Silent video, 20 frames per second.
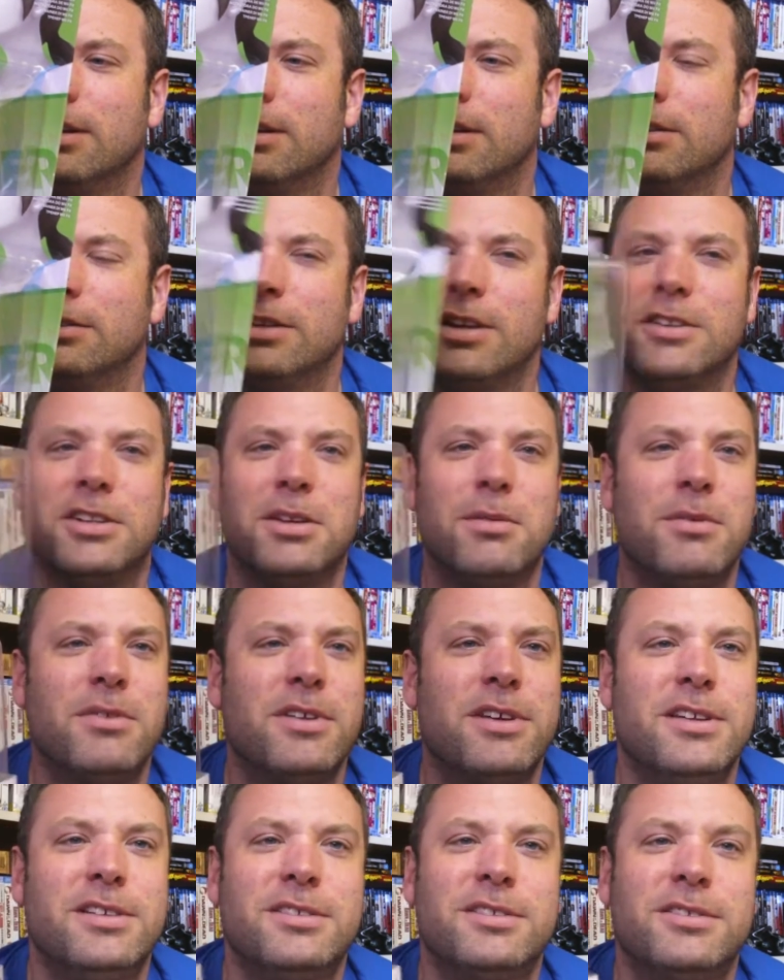So some of
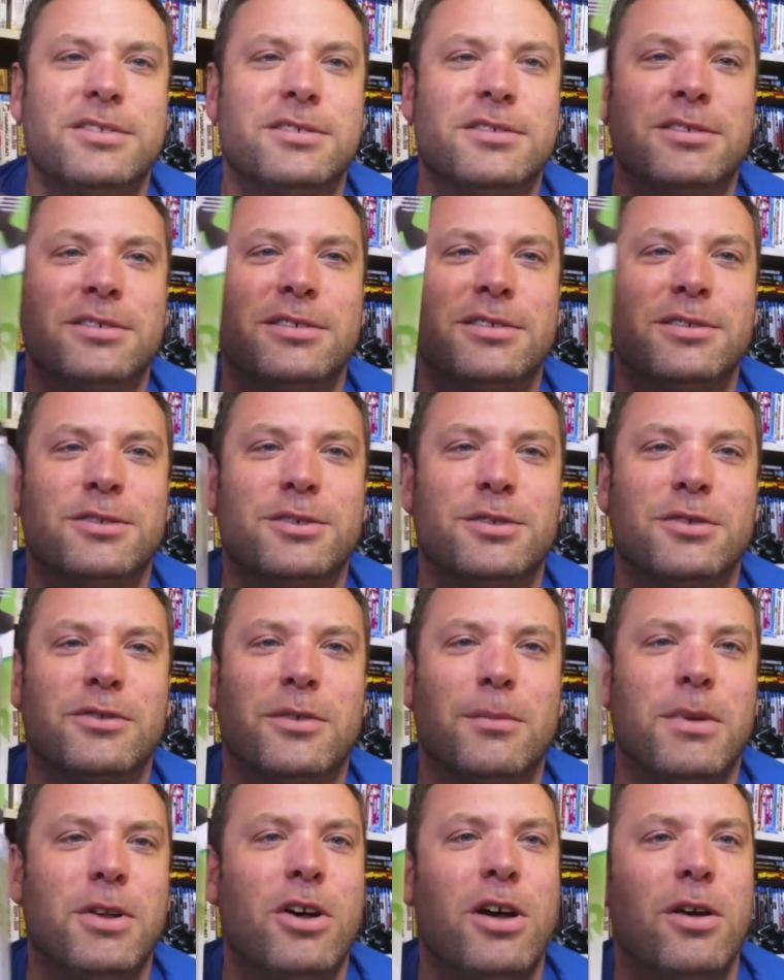these I
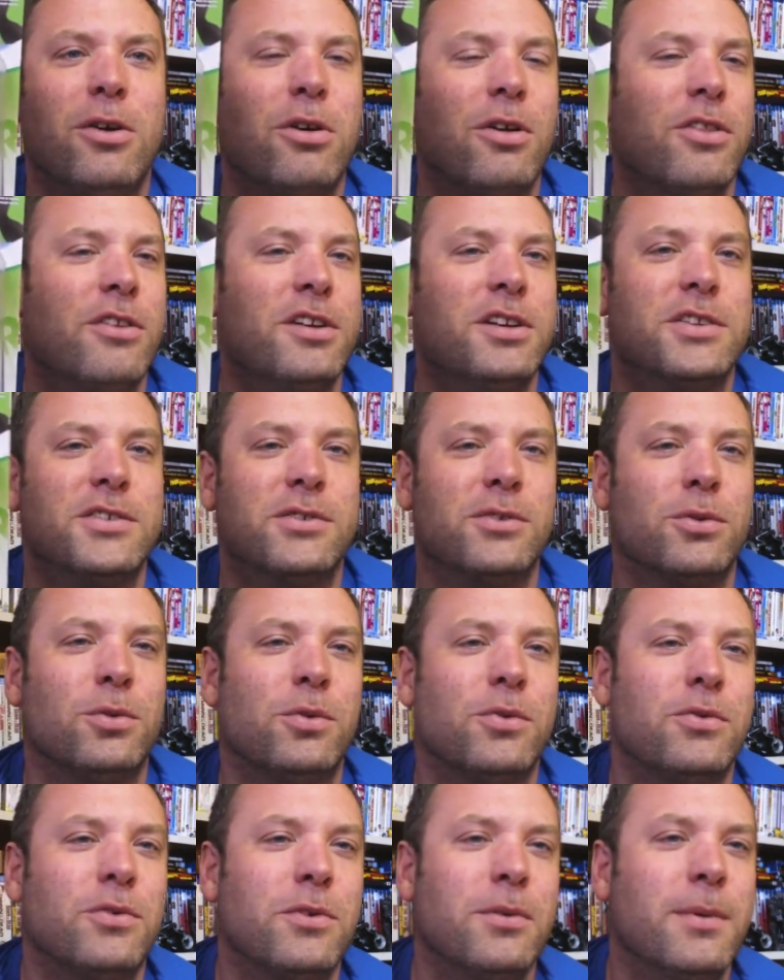got these for
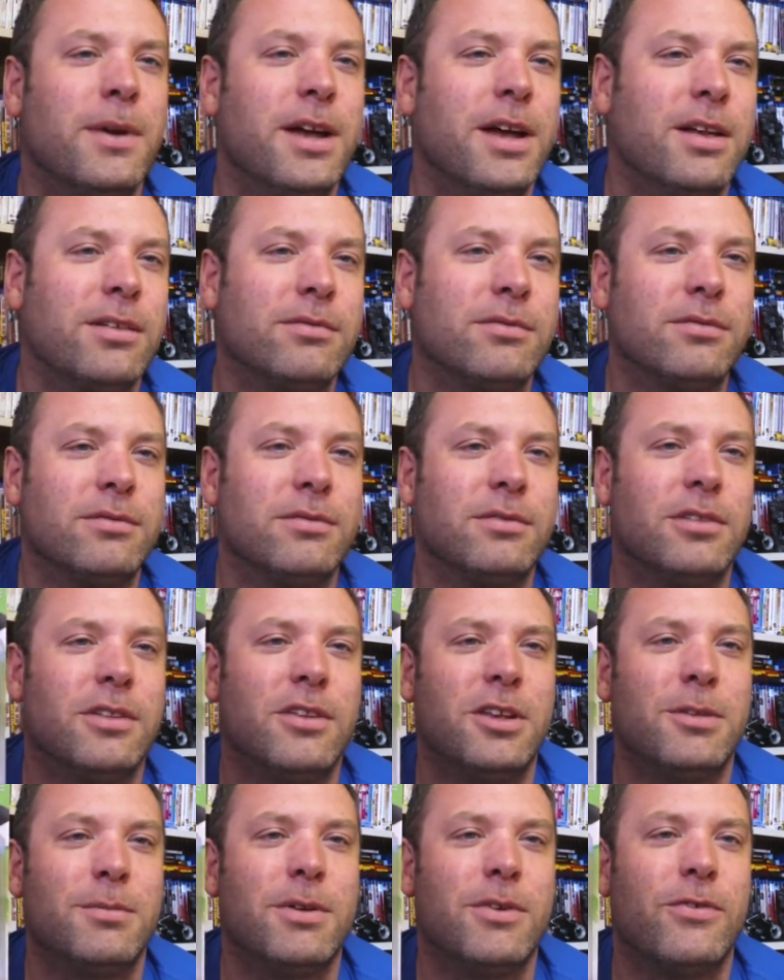about, I
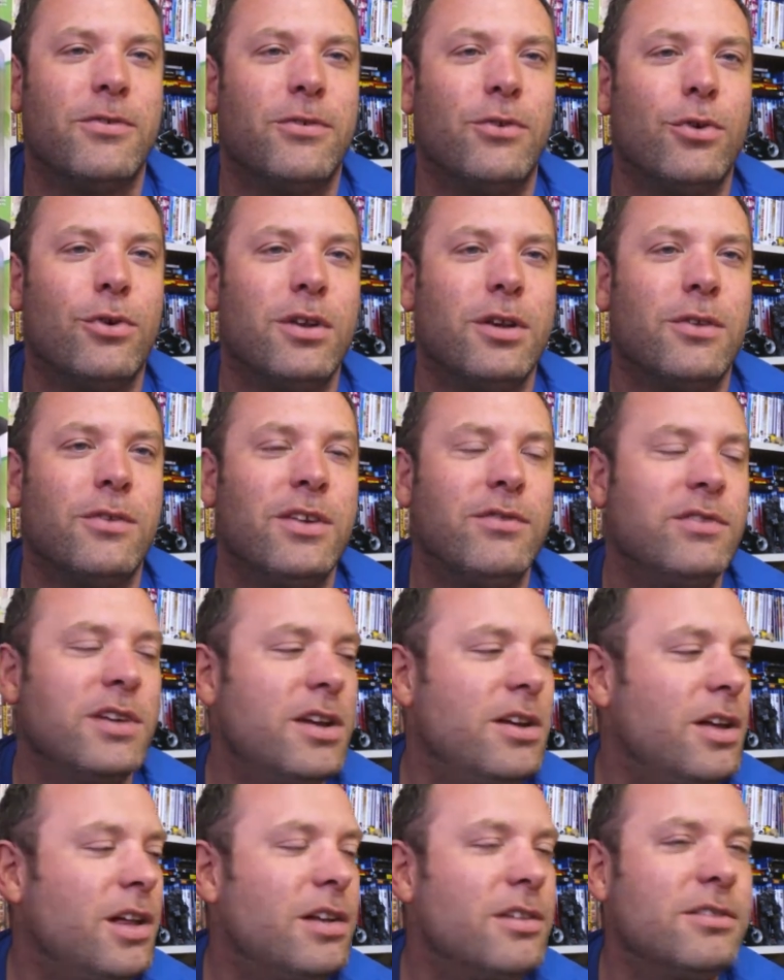think it's about $14 or
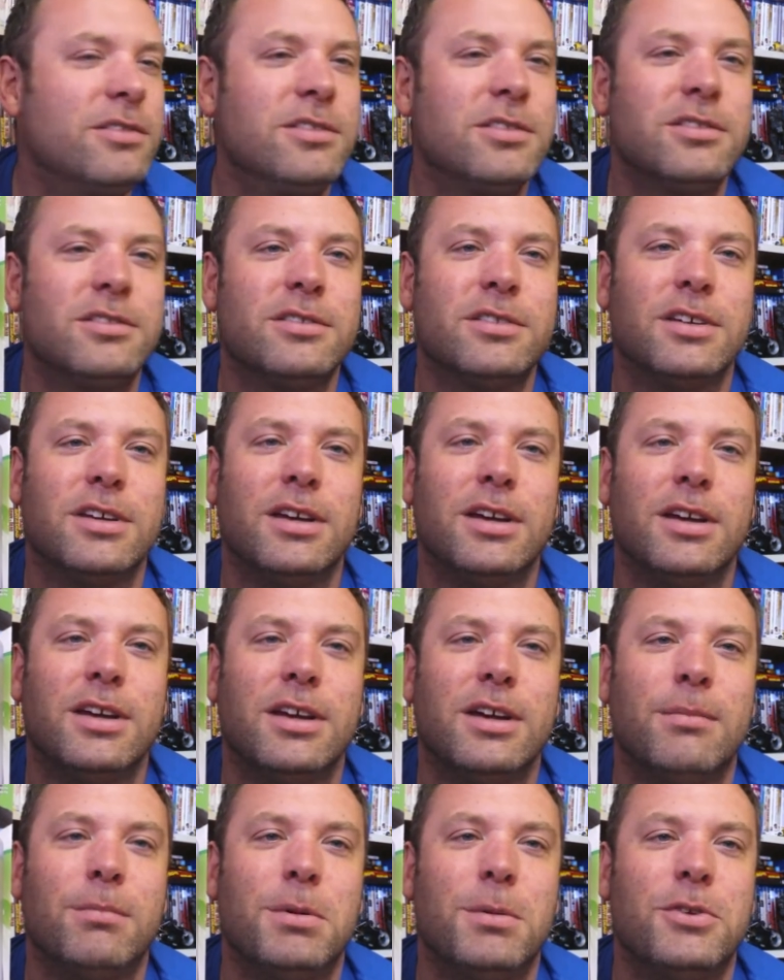
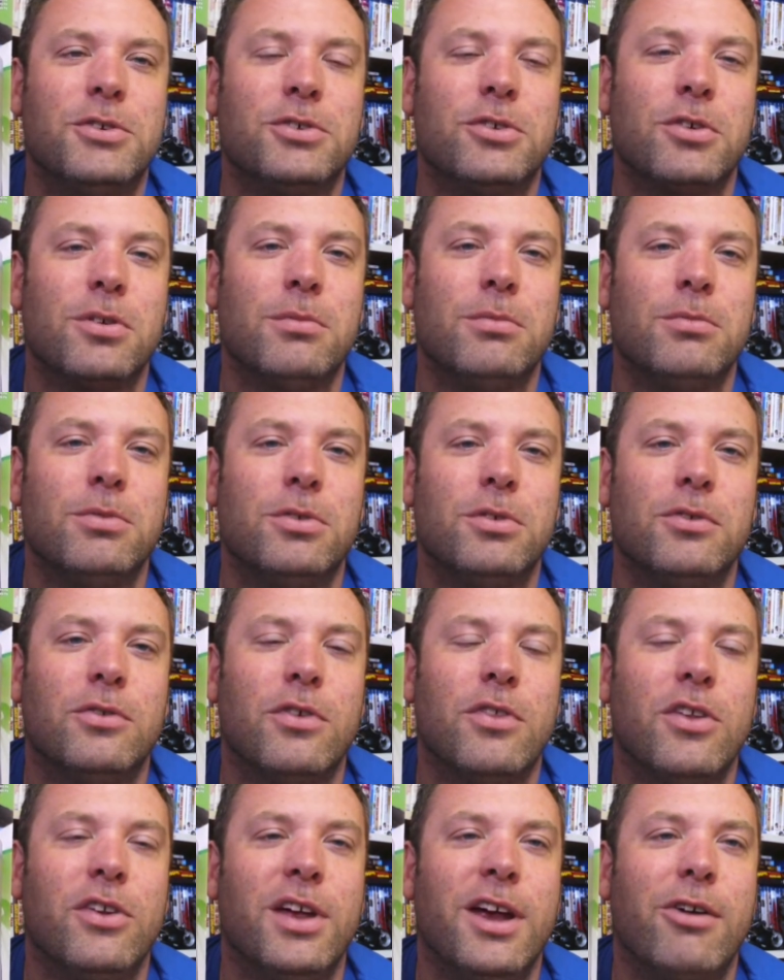$15. Pretty much got them sort of
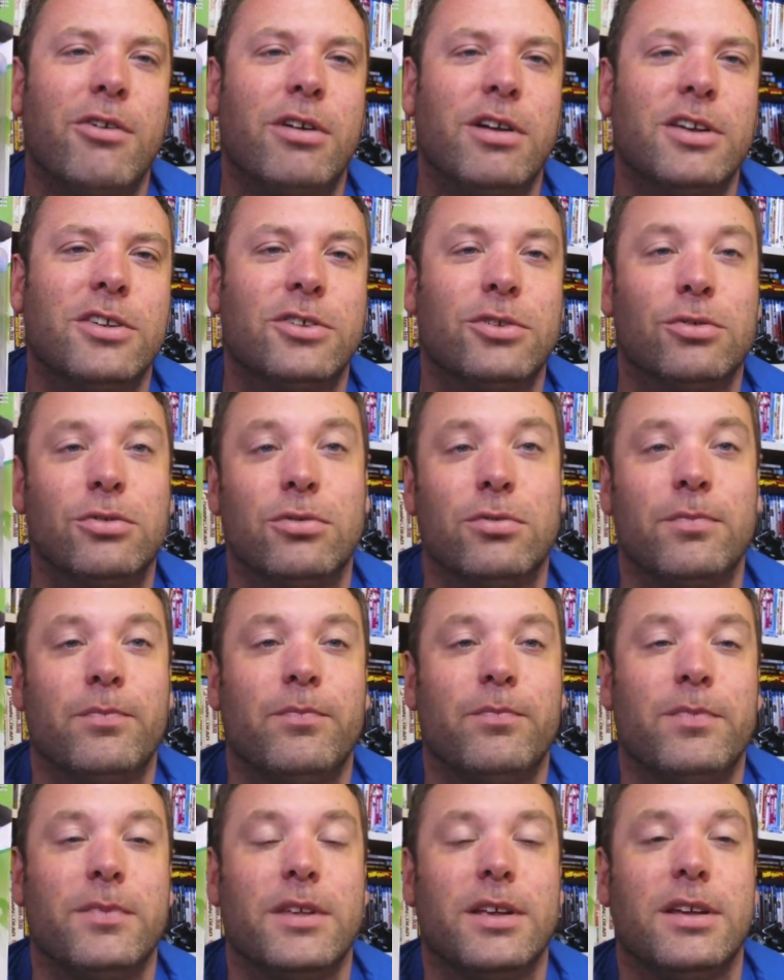on the day of release, or
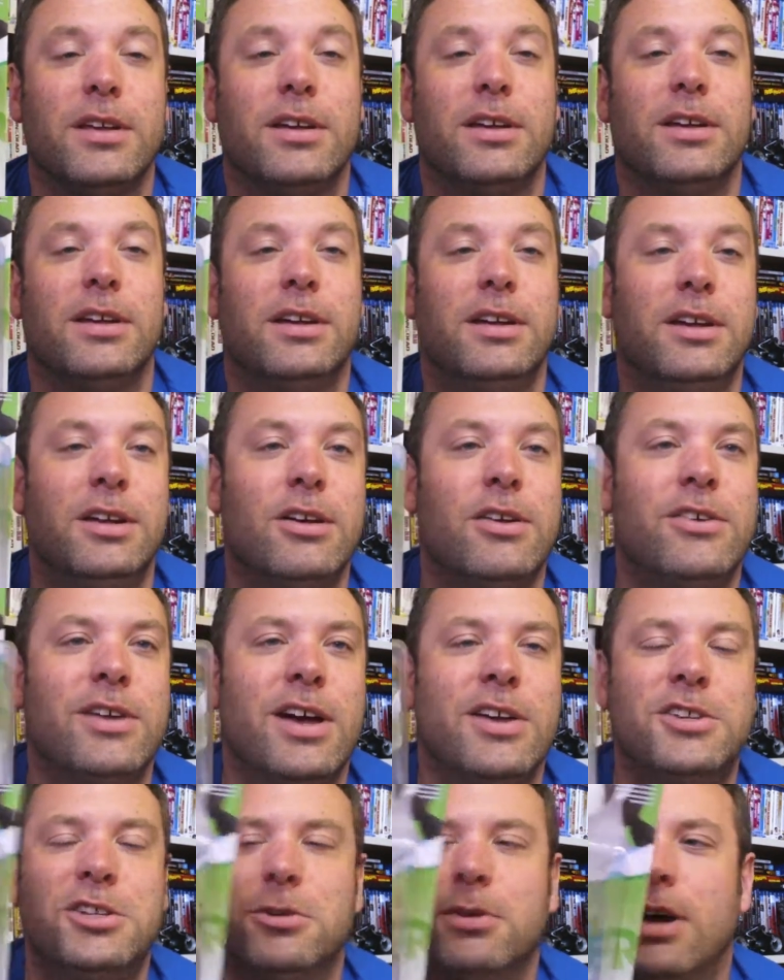a day
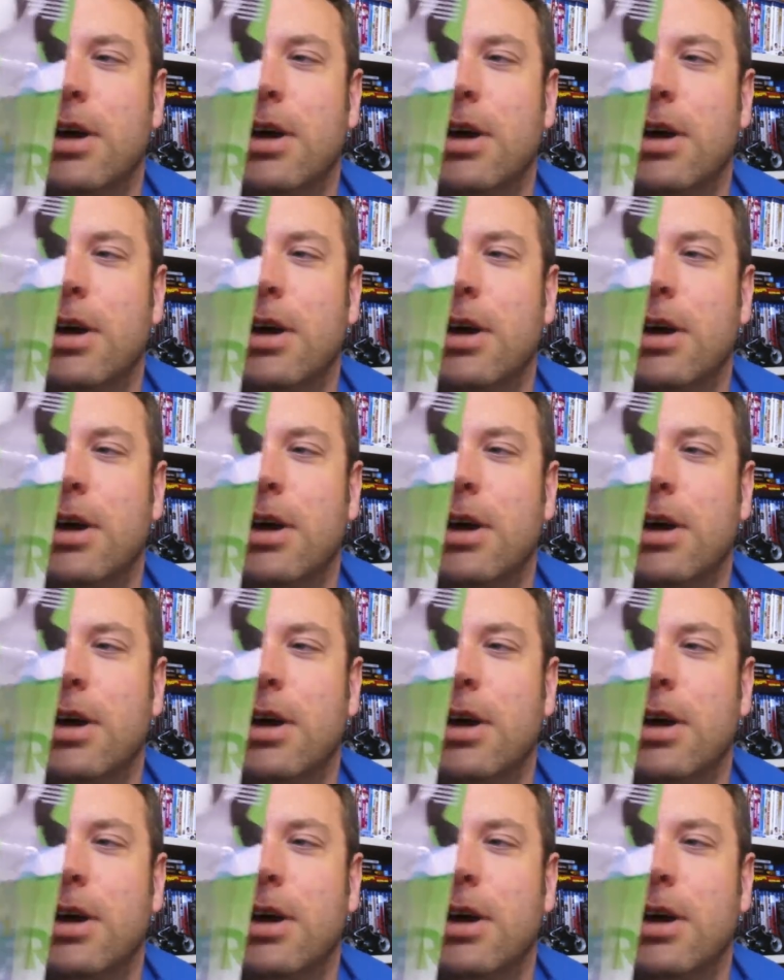or two